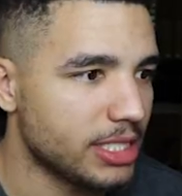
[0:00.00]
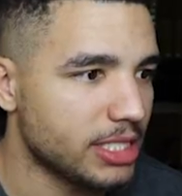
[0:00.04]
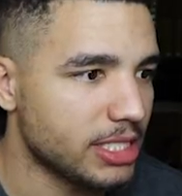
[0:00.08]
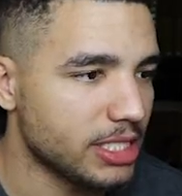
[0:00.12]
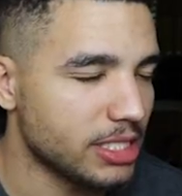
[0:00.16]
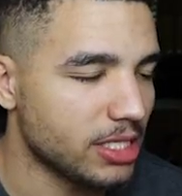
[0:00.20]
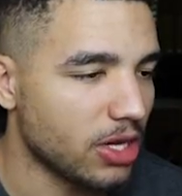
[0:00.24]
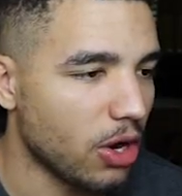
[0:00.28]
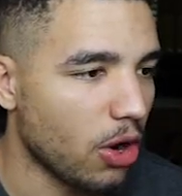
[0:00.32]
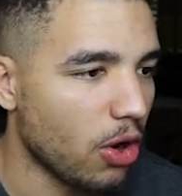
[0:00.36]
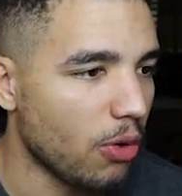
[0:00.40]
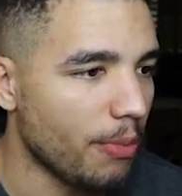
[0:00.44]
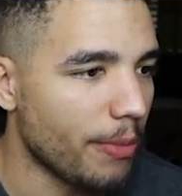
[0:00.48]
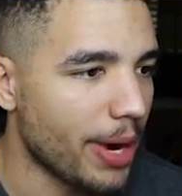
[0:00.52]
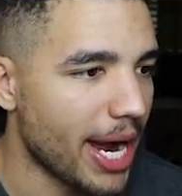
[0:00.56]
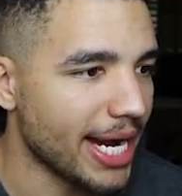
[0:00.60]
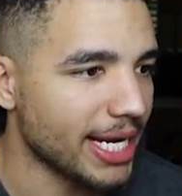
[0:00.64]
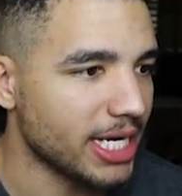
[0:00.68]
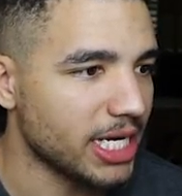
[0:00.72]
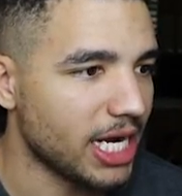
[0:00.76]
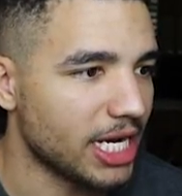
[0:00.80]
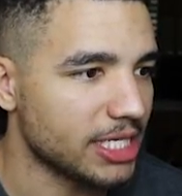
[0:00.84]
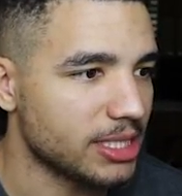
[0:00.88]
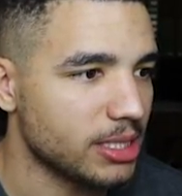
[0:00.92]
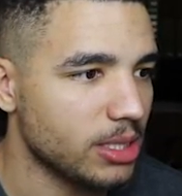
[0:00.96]
This is, oh my
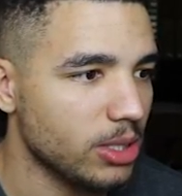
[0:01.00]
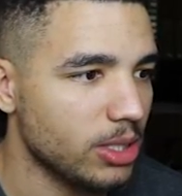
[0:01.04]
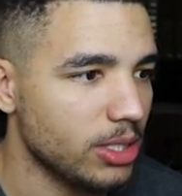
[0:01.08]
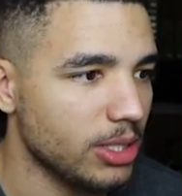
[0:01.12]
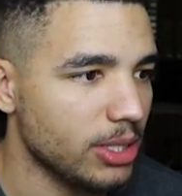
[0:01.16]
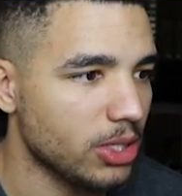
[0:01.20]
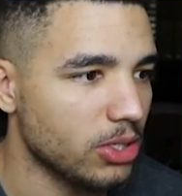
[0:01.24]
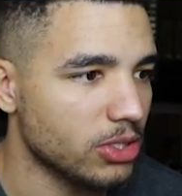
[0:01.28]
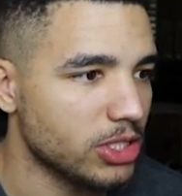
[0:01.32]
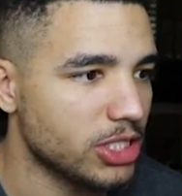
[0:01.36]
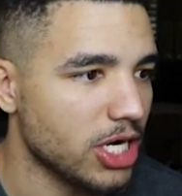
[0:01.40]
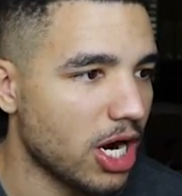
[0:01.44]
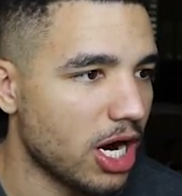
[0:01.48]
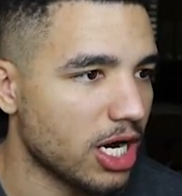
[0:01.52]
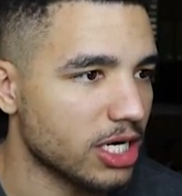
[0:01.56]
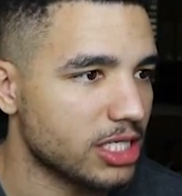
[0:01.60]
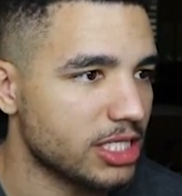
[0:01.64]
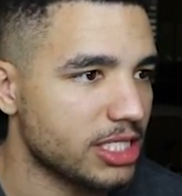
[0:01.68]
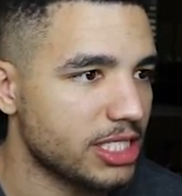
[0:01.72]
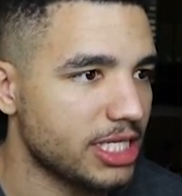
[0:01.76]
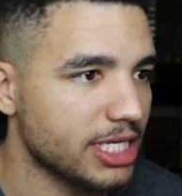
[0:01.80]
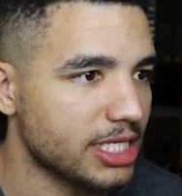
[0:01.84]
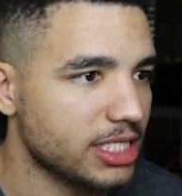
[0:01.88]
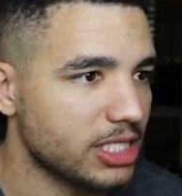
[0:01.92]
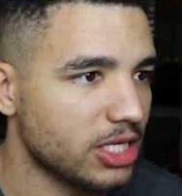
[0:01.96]
gosh, look at those yards.
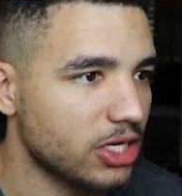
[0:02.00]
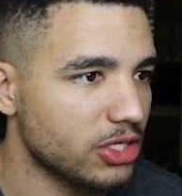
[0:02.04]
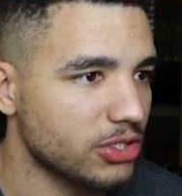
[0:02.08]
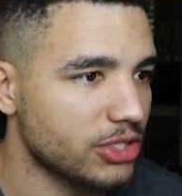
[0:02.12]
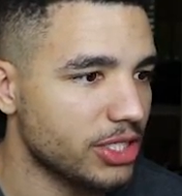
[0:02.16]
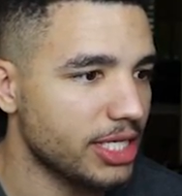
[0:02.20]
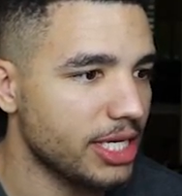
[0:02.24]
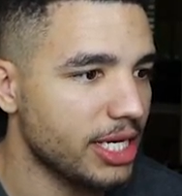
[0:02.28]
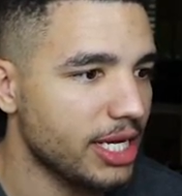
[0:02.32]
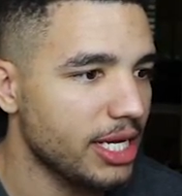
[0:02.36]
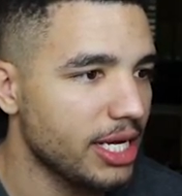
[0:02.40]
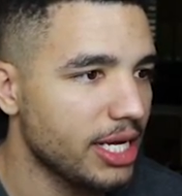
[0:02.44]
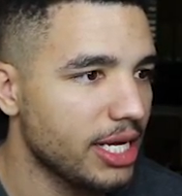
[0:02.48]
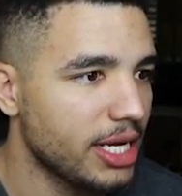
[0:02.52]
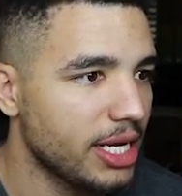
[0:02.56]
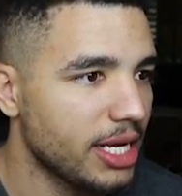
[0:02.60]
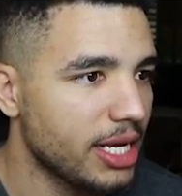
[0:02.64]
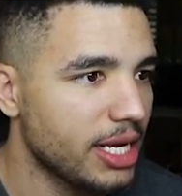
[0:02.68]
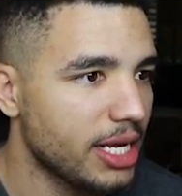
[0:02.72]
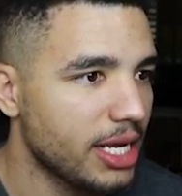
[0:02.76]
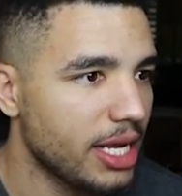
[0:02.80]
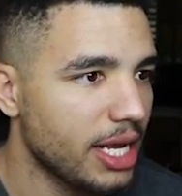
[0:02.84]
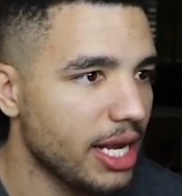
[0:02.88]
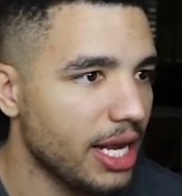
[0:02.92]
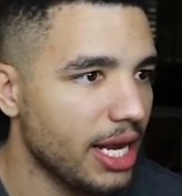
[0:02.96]
600
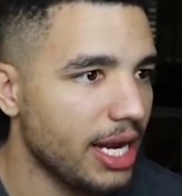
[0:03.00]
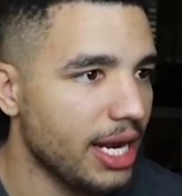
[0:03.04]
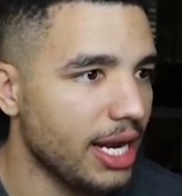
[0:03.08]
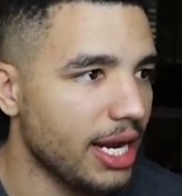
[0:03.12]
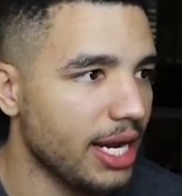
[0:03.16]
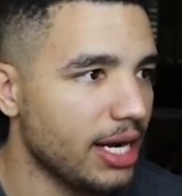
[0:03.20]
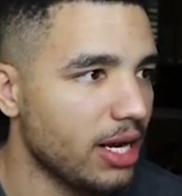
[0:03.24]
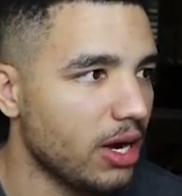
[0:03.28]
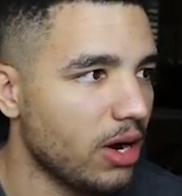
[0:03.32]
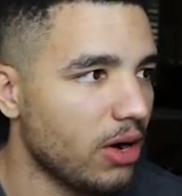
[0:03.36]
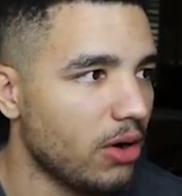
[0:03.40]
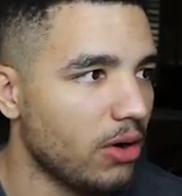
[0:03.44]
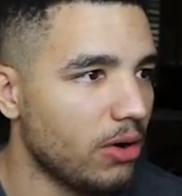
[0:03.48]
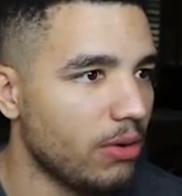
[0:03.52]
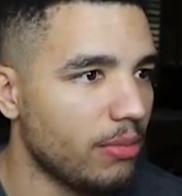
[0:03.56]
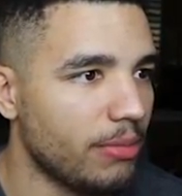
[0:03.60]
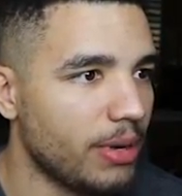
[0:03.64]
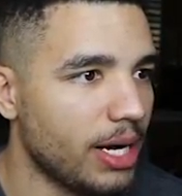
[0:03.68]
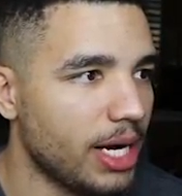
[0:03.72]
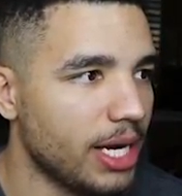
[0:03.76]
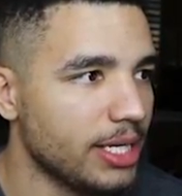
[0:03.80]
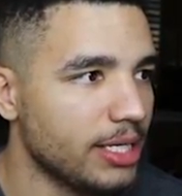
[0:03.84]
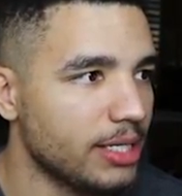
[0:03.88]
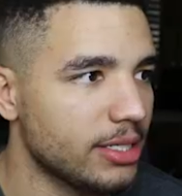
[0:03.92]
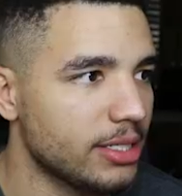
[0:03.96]
and oh
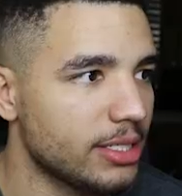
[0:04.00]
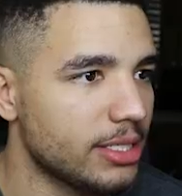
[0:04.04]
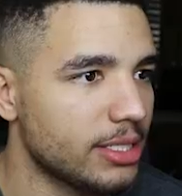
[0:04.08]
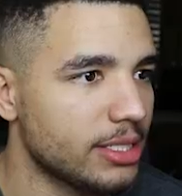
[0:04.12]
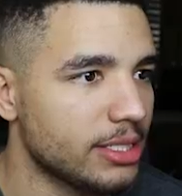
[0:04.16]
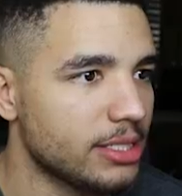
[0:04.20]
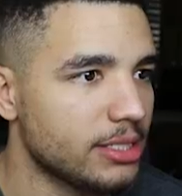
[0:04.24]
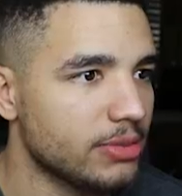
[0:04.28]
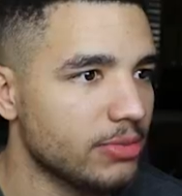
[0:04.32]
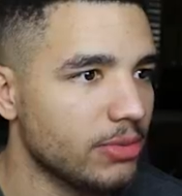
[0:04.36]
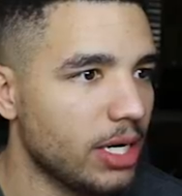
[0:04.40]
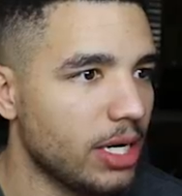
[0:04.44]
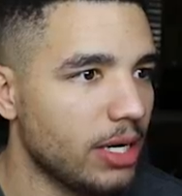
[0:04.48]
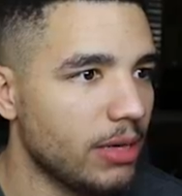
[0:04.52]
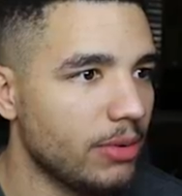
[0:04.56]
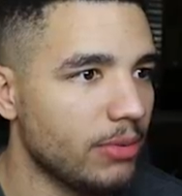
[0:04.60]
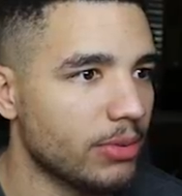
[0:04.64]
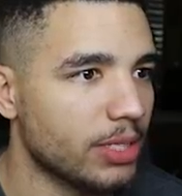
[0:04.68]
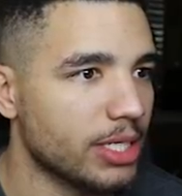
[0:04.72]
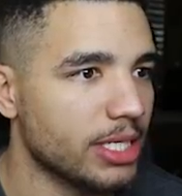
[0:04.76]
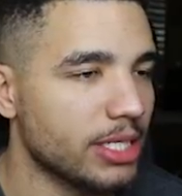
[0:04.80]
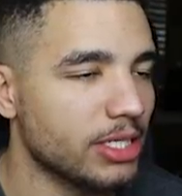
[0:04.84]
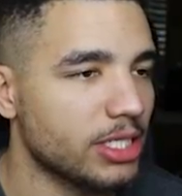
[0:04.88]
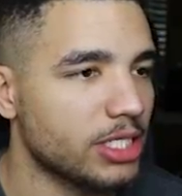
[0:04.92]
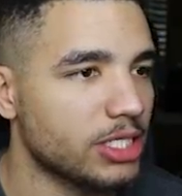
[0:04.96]
my goodness. Well,
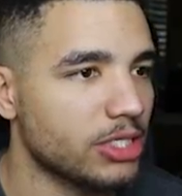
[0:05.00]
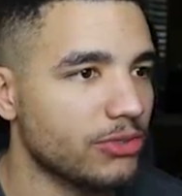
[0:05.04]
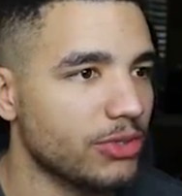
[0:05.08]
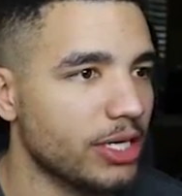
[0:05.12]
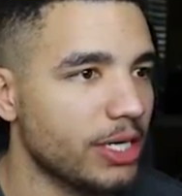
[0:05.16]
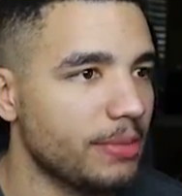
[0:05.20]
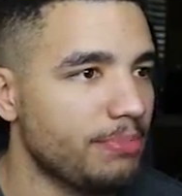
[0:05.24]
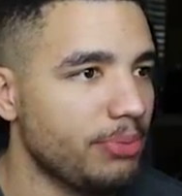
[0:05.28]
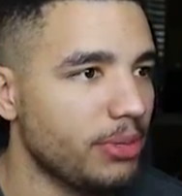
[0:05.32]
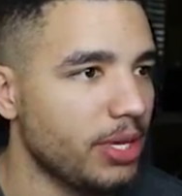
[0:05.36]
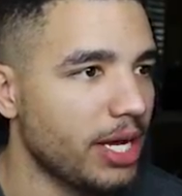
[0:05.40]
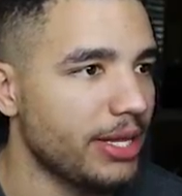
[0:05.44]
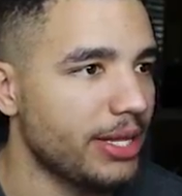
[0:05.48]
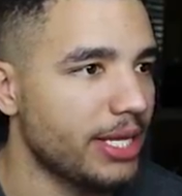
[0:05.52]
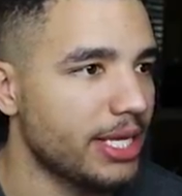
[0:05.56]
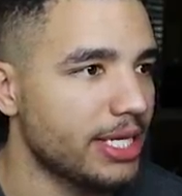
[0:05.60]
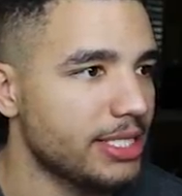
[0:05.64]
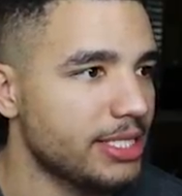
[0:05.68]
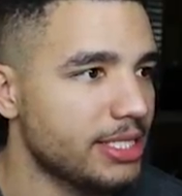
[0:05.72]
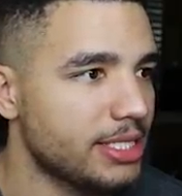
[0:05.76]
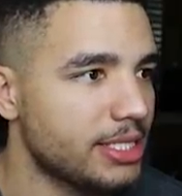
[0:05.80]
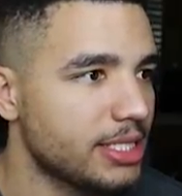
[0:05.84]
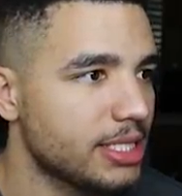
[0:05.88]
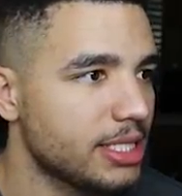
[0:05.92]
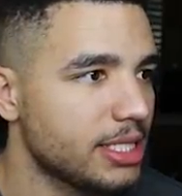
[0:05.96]
we're going to screenplay
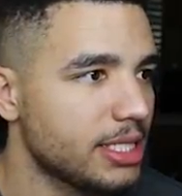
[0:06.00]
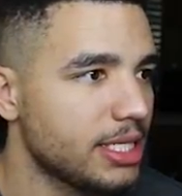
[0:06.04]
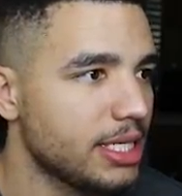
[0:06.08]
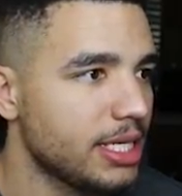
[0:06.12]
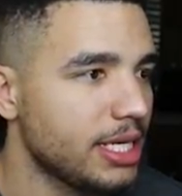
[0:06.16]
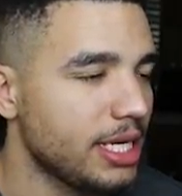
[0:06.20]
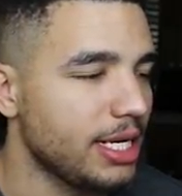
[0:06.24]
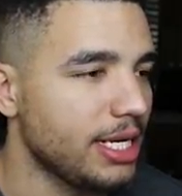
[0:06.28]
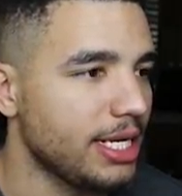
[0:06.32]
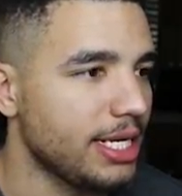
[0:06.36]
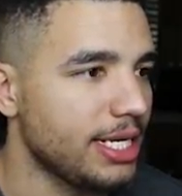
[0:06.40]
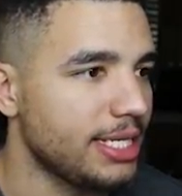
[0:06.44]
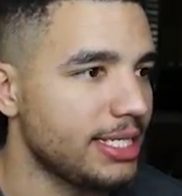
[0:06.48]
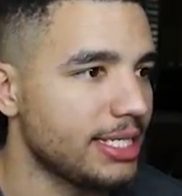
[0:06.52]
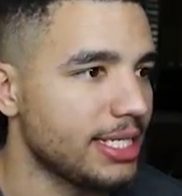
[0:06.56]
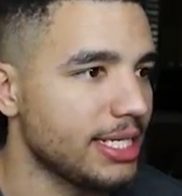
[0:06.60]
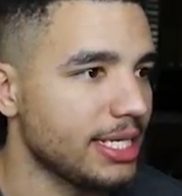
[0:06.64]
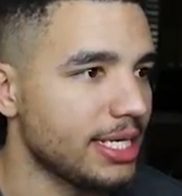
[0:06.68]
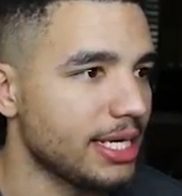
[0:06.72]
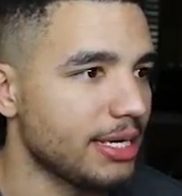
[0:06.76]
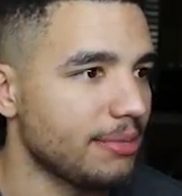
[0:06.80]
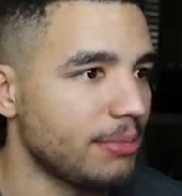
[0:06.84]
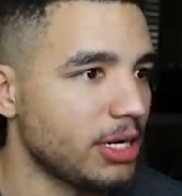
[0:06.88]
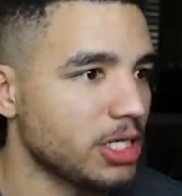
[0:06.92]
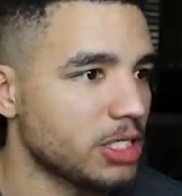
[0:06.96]
this. He didn't
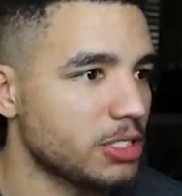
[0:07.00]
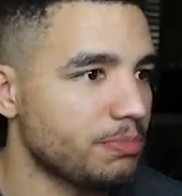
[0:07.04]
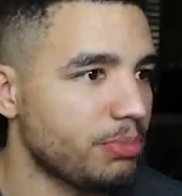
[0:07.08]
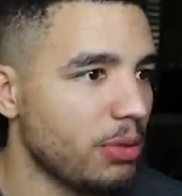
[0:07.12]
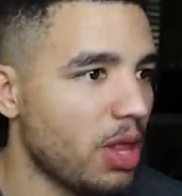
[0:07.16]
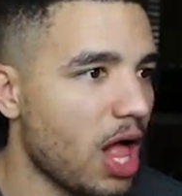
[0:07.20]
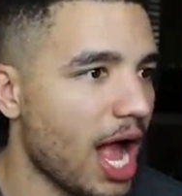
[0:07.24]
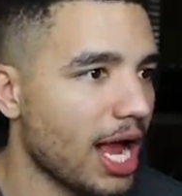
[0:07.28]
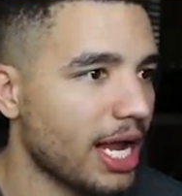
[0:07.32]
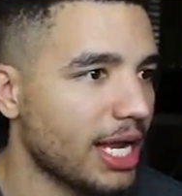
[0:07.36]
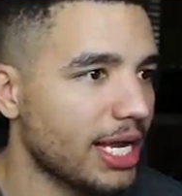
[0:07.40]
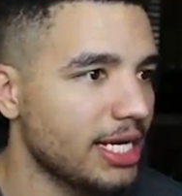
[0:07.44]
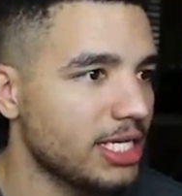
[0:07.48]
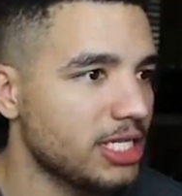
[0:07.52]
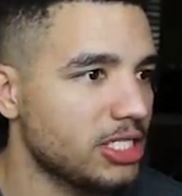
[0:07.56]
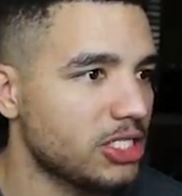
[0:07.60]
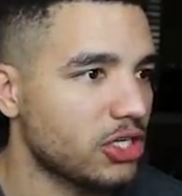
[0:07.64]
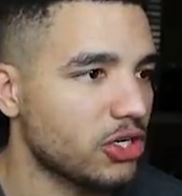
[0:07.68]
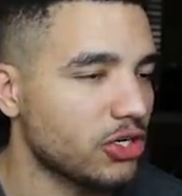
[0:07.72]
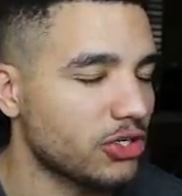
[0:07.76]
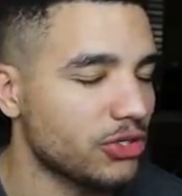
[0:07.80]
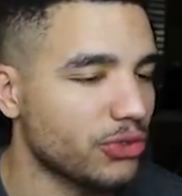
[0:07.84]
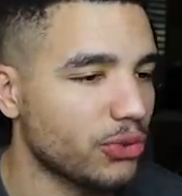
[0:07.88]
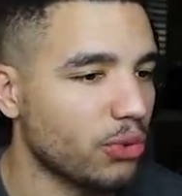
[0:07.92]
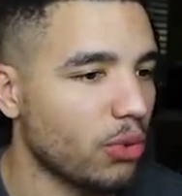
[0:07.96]
get much blocking,
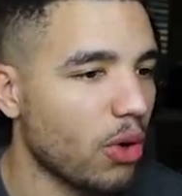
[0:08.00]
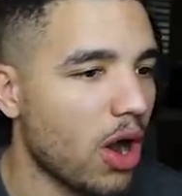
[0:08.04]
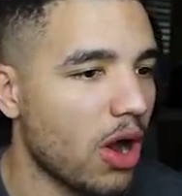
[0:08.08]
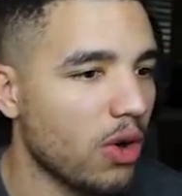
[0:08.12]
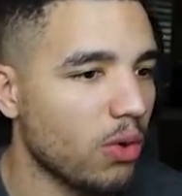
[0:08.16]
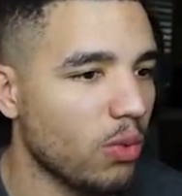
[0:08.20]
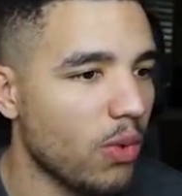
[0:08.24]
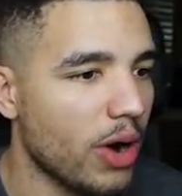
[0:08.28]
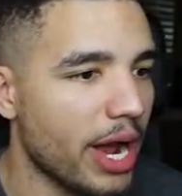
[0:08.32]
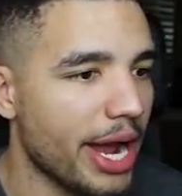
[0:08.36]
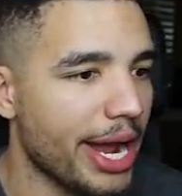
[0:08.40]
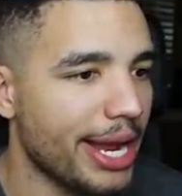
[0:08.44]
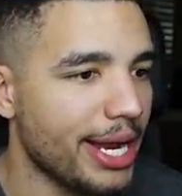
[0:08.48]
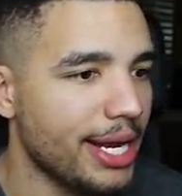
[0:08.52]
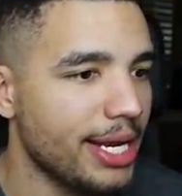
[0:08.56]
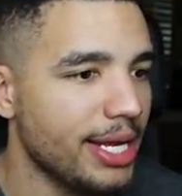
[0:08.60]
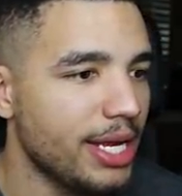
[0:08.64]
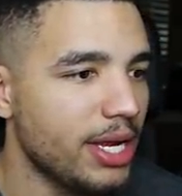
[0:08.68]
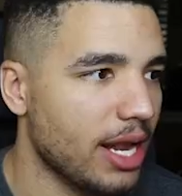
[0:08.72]
turned the wrong way.